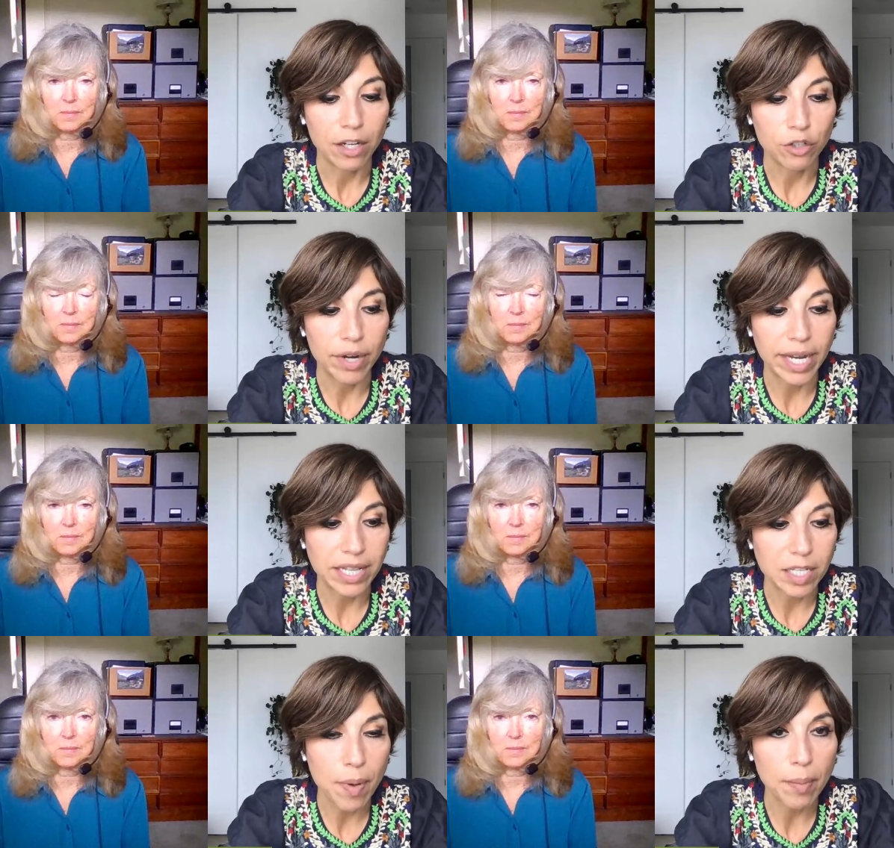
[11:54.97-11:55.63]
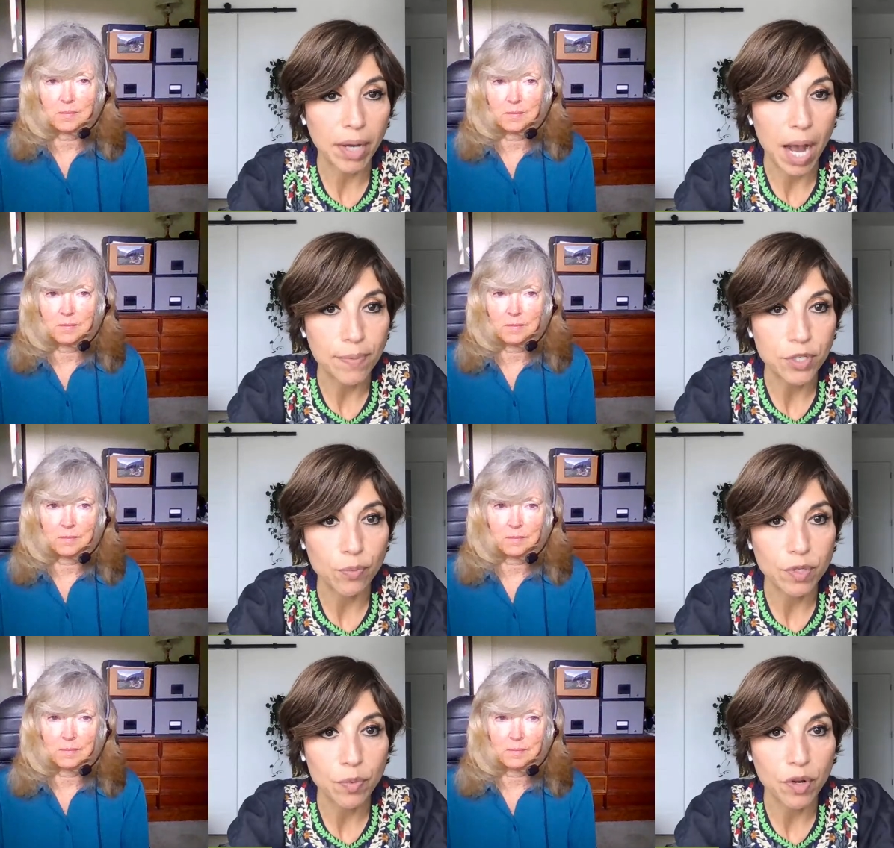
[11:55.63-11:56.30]
Speaker 1: uh, creating this public
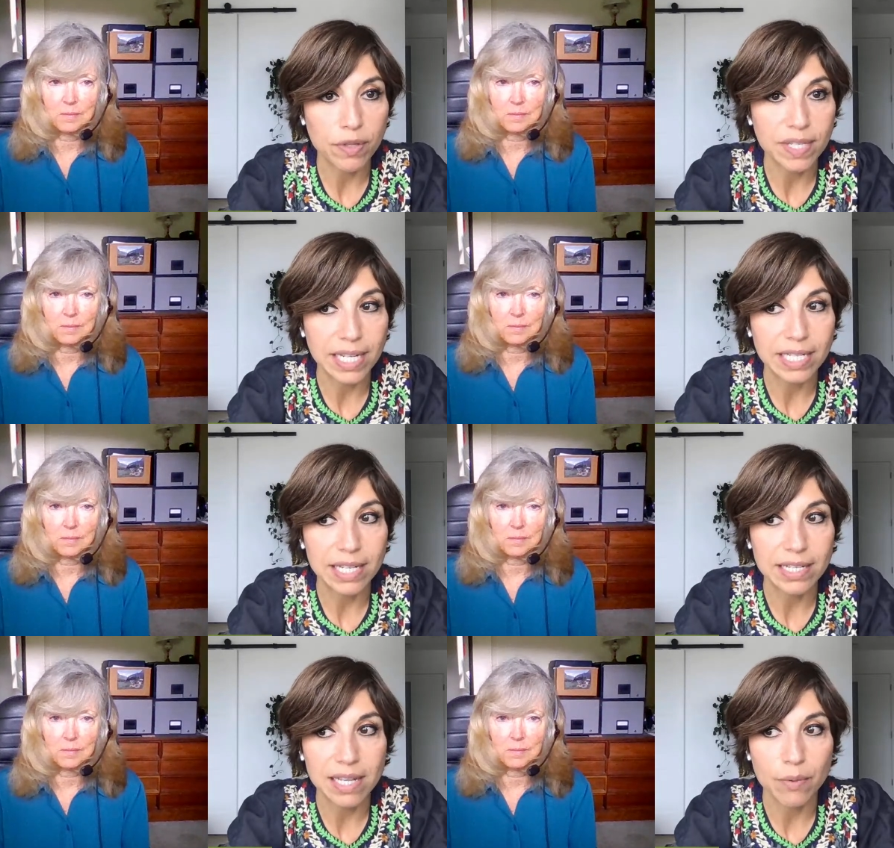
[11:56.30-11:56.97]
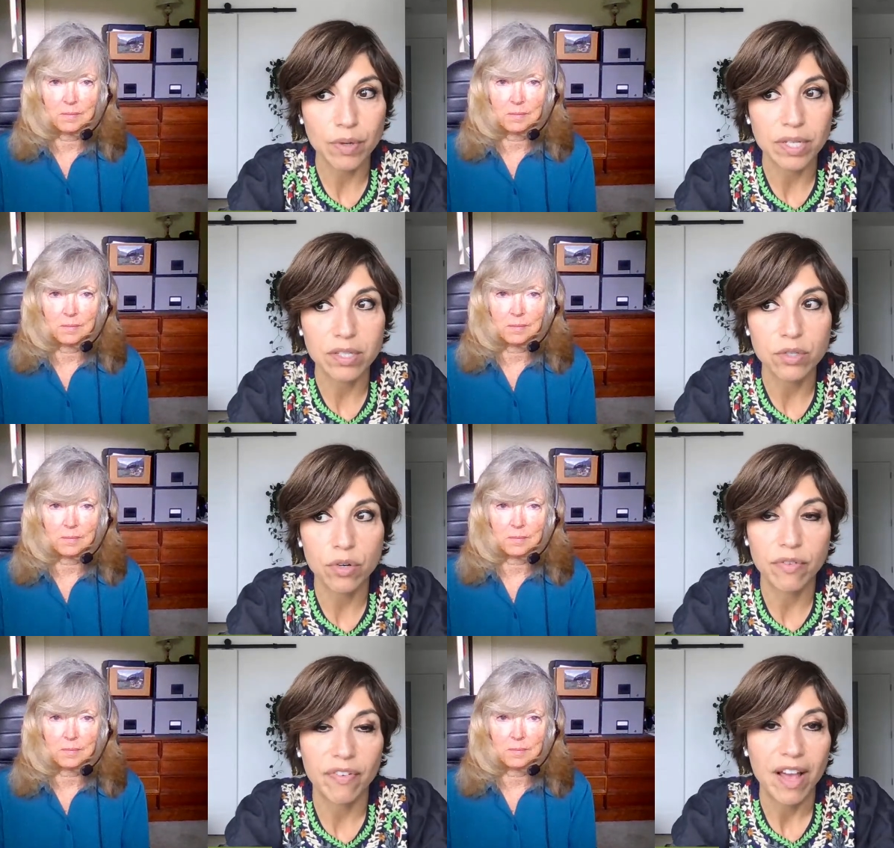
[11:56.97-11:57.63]
option was one of those ideas that was
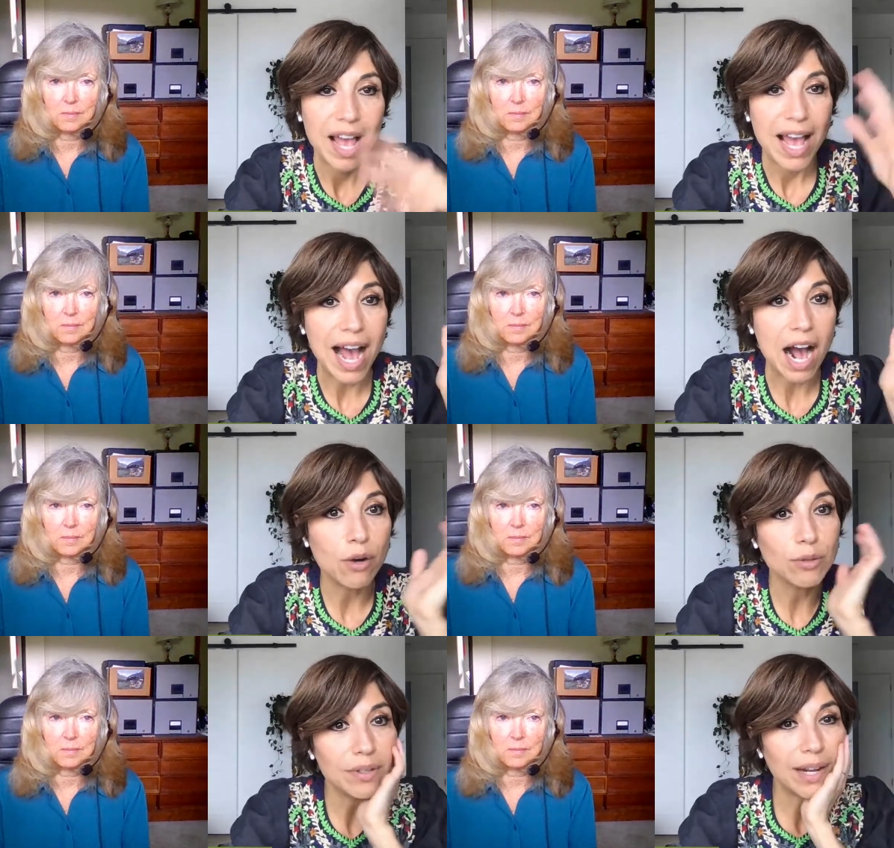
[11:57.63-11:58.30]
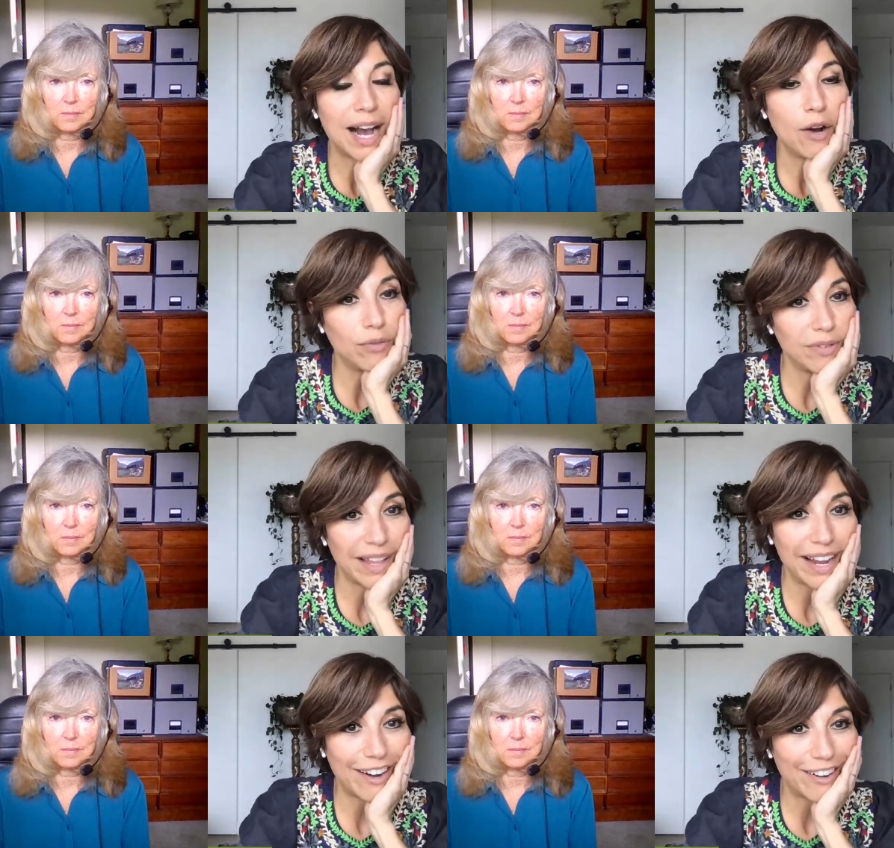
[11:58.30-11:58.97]
sort of out out
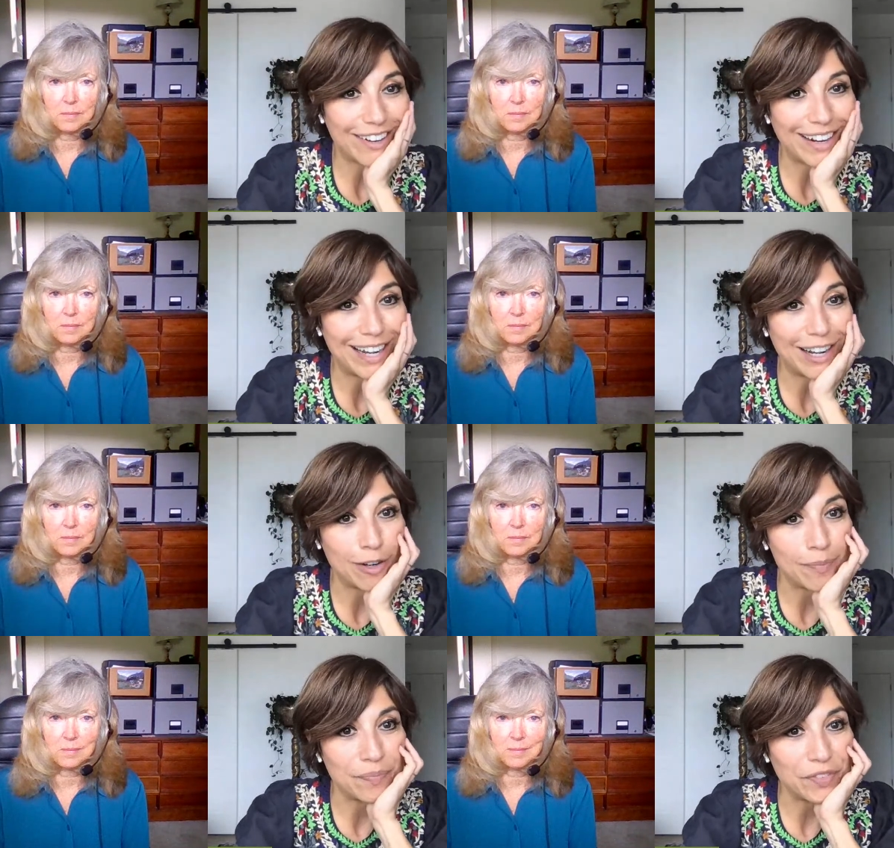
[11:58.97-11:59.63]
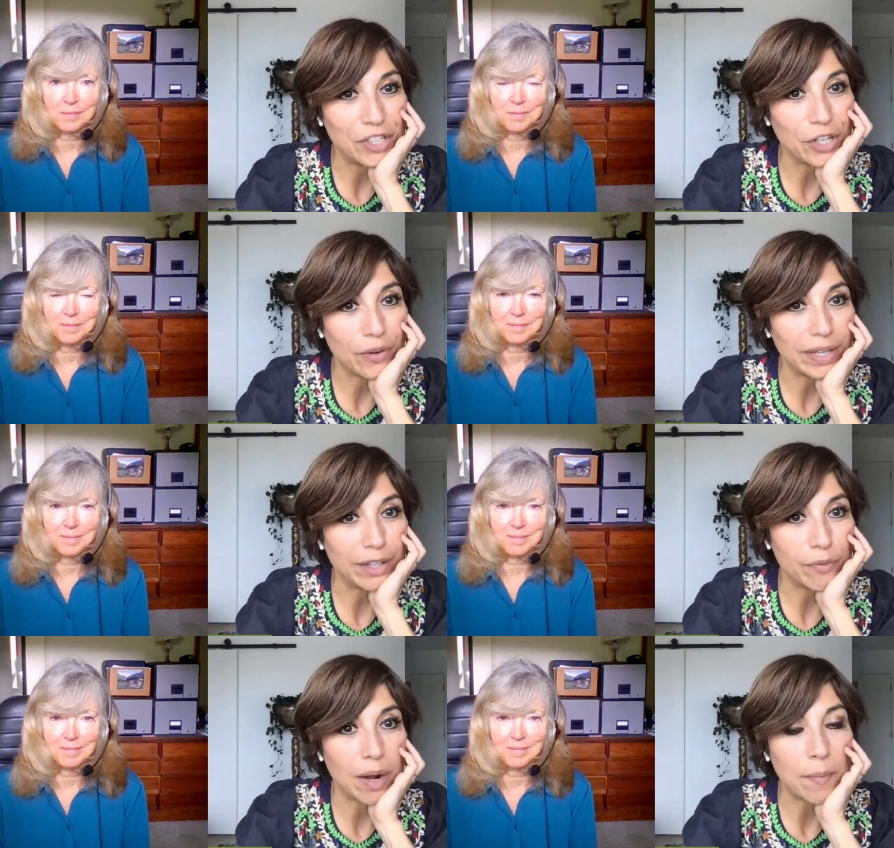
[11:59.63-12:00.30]
there. Um, you know, in
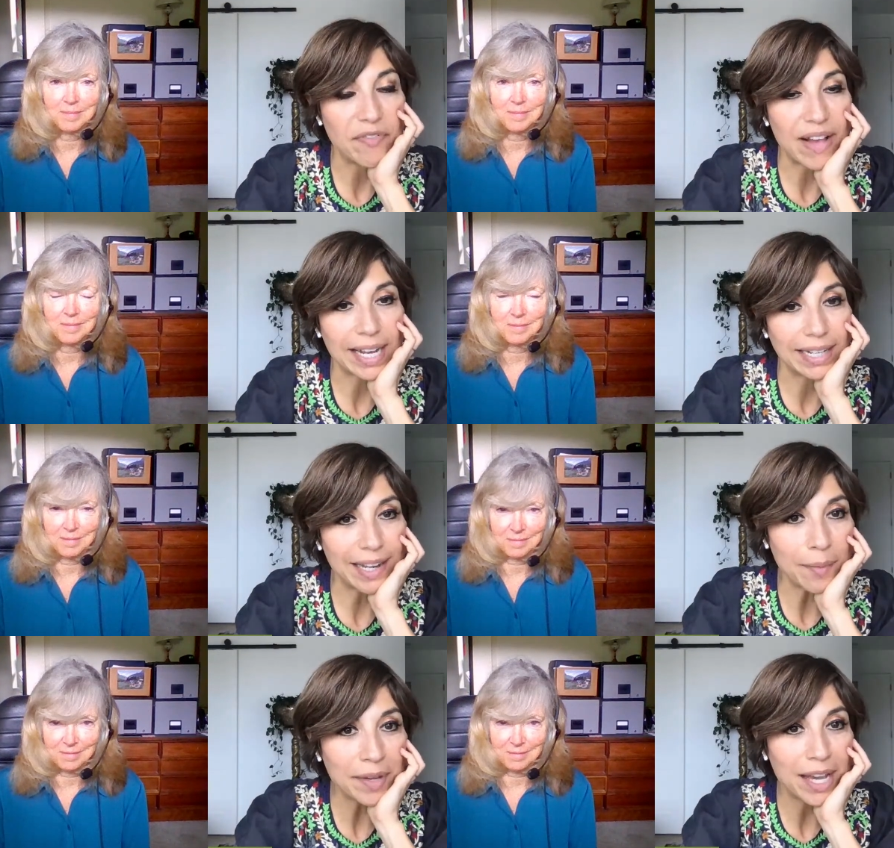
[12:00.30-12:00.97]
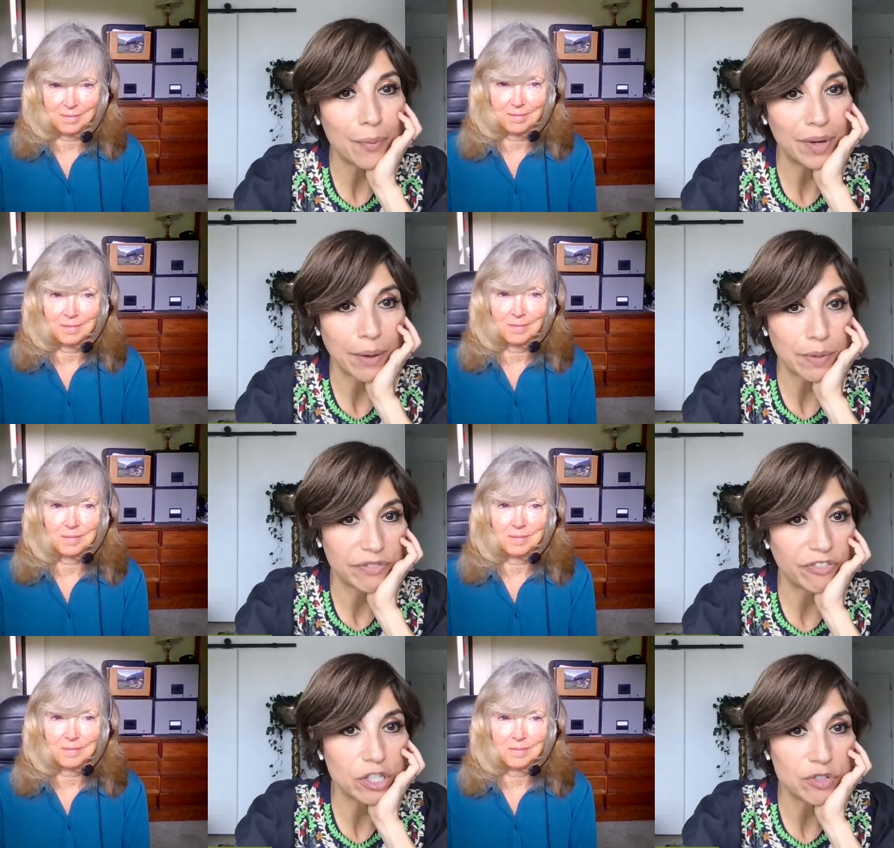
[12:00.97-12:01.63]
the realm of academia when I was
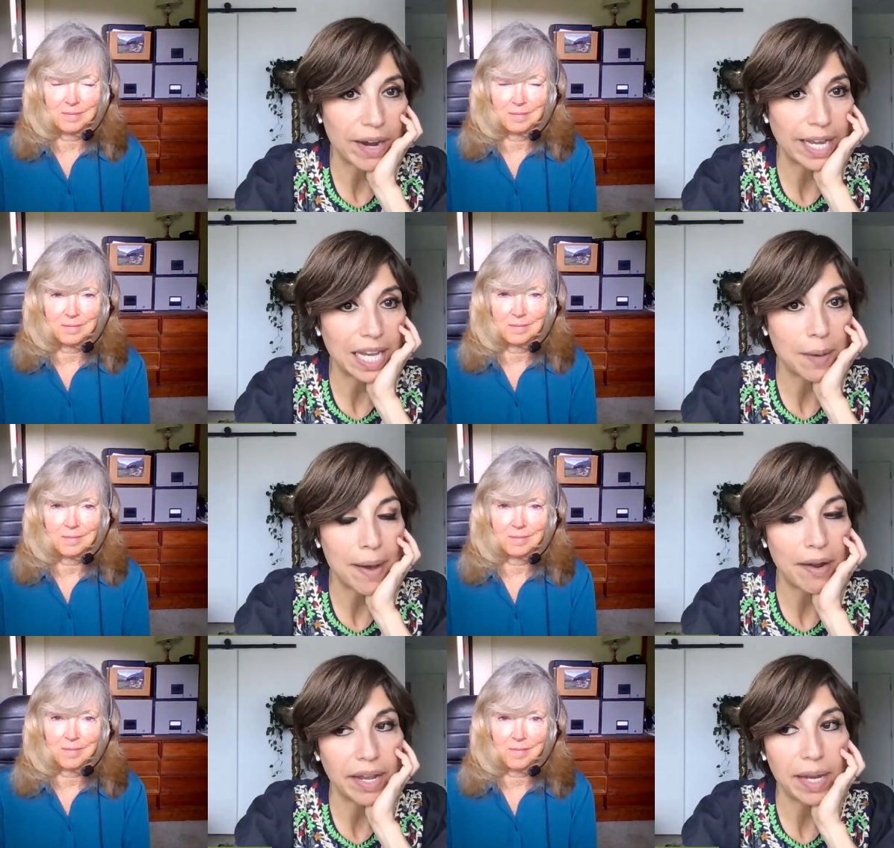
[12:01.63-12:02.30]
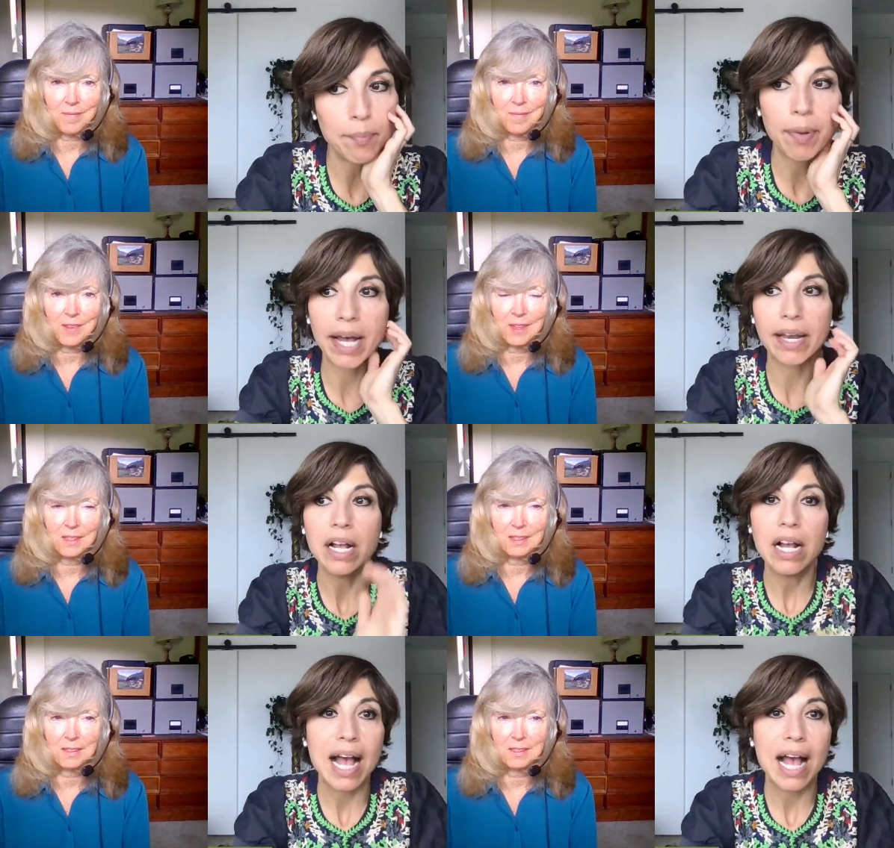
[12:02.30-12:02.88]
first writing about it, but